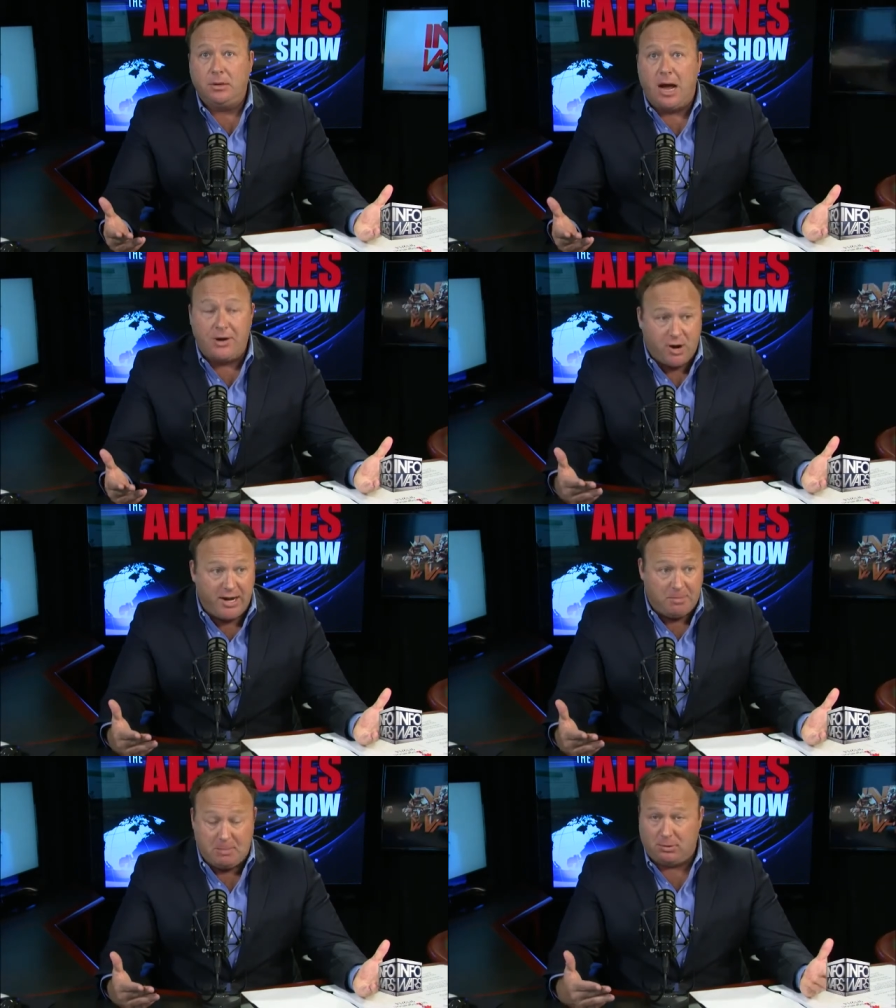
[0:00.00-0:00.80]
I try to
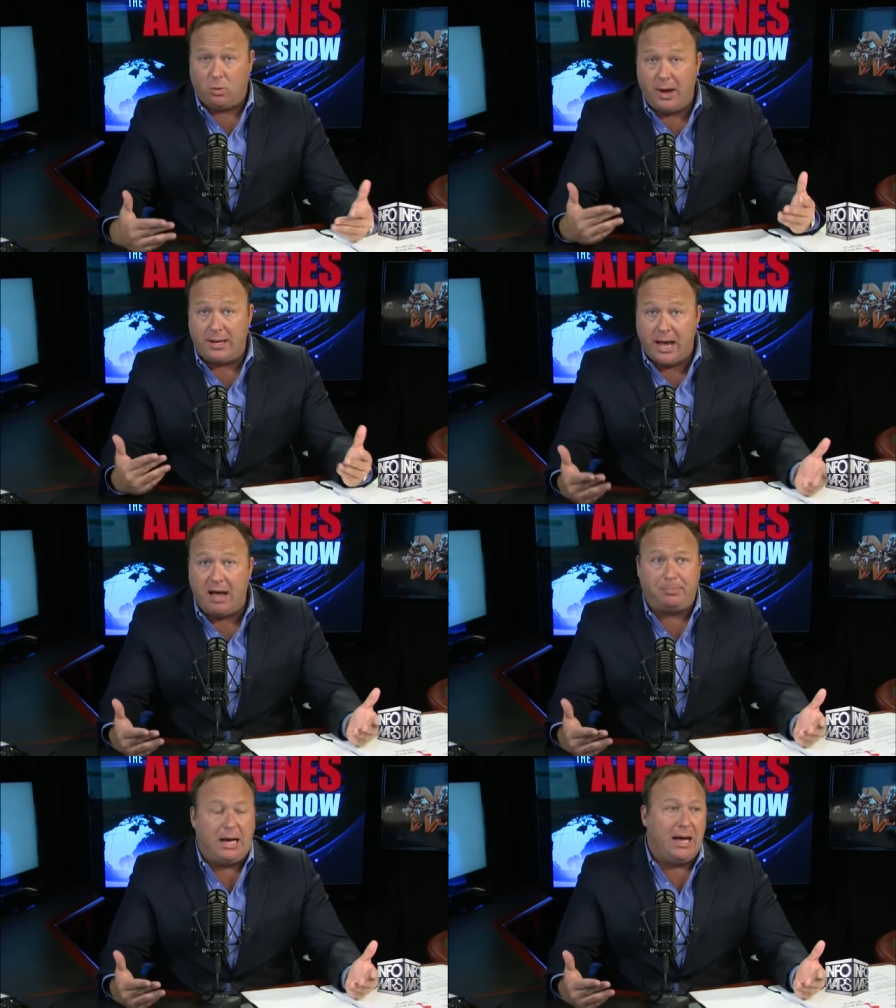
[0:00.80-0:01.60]
get people to wake
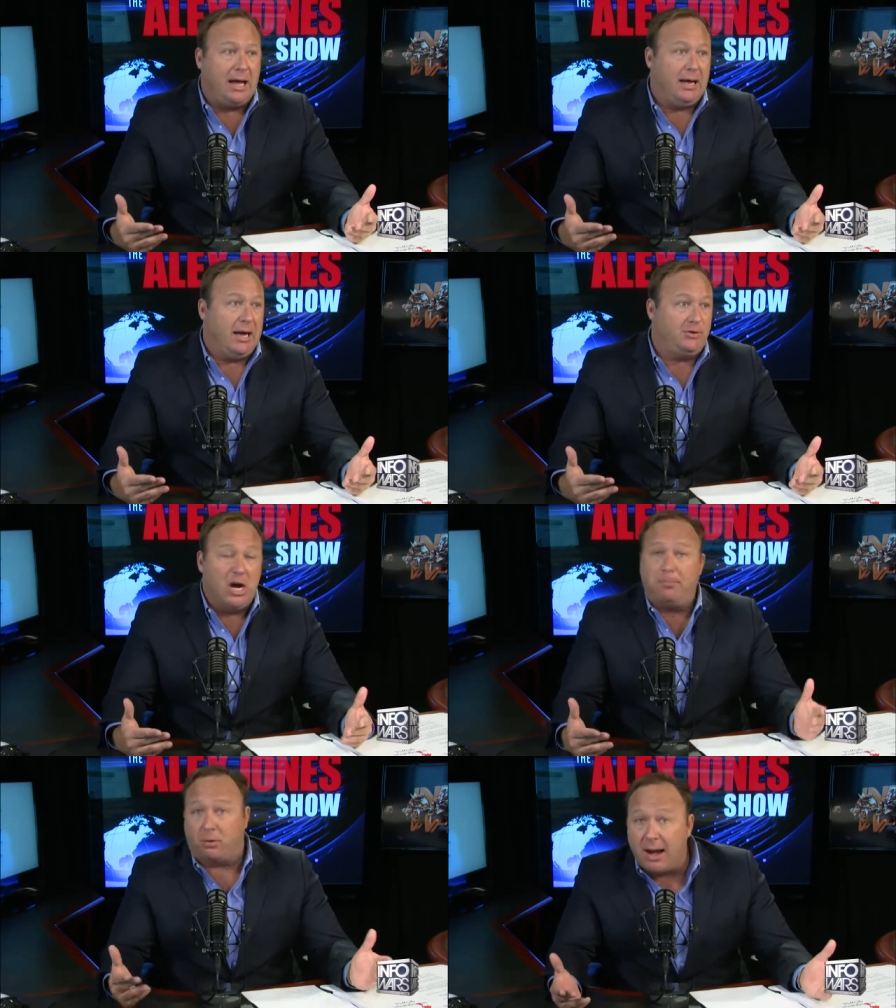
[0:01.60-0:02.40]
up. I
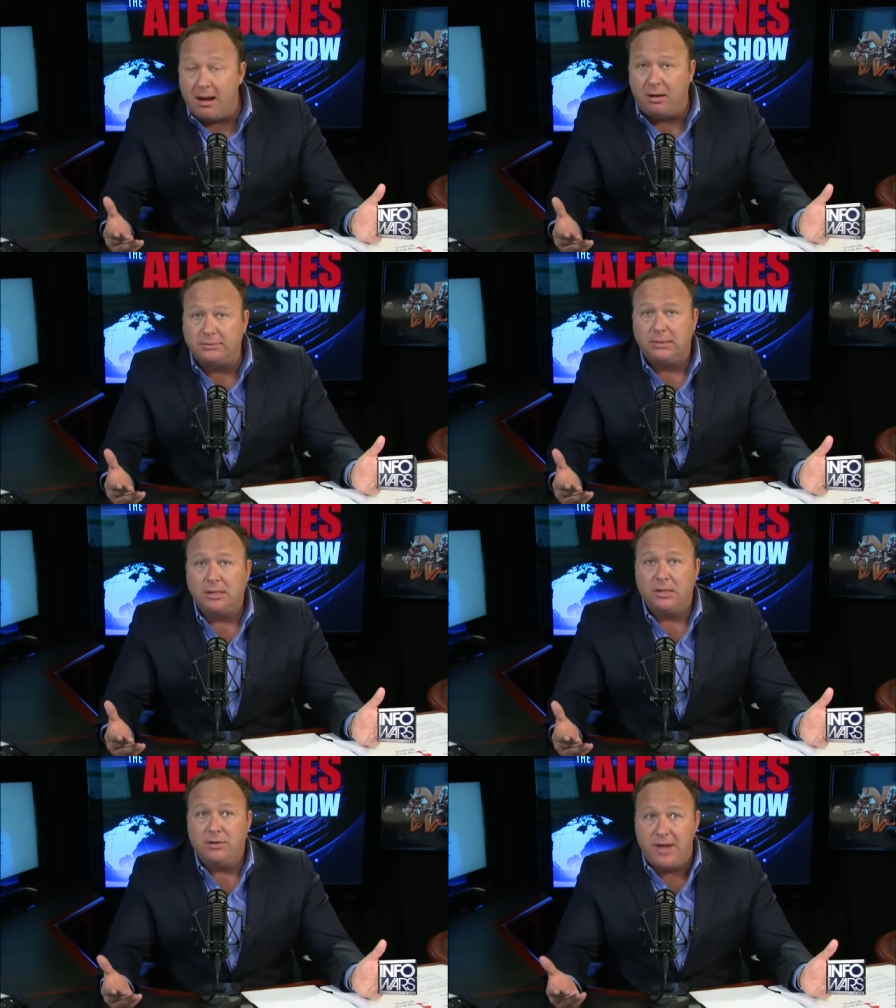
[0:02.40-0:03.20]
jump around
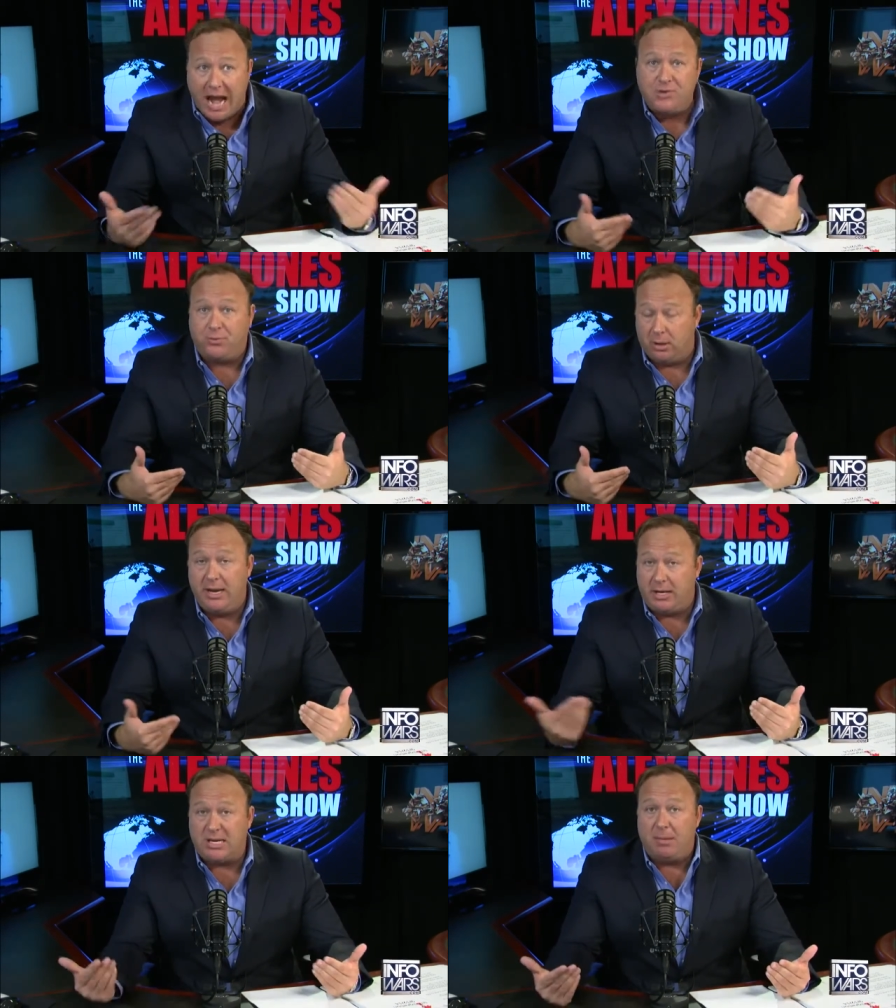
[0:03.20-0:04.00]
naturally
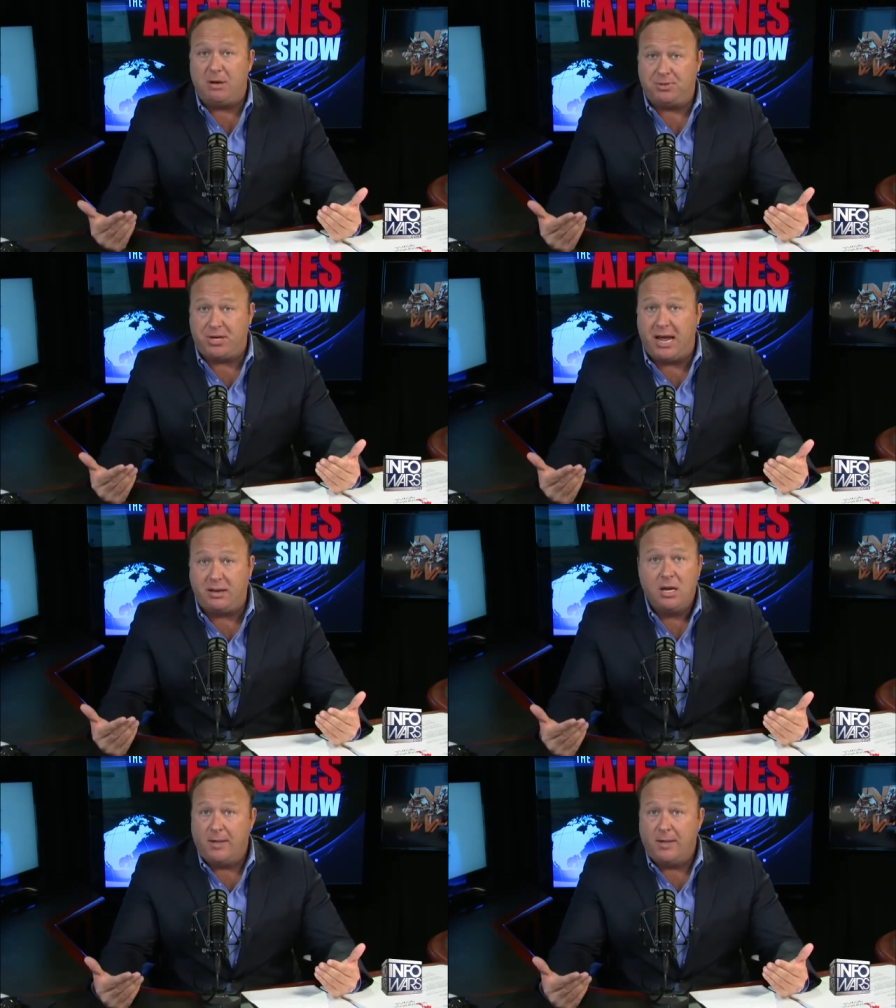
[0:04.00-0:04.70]
because I'm upset.